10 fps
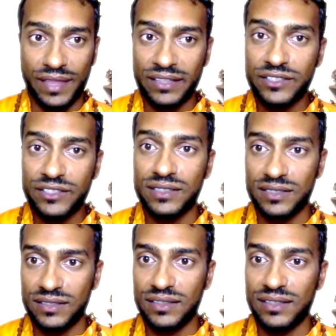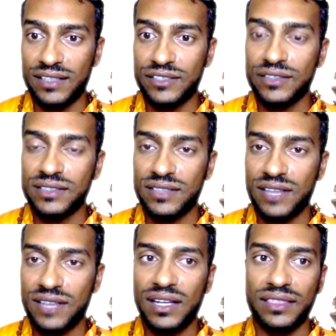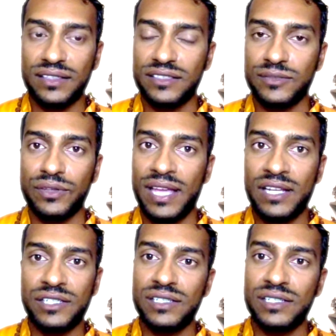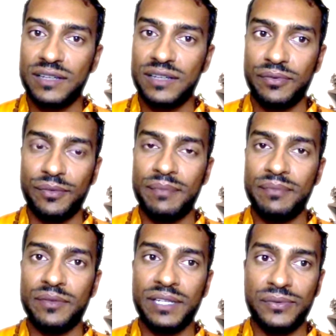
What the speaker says: that's your sangha, and this relationship, remember,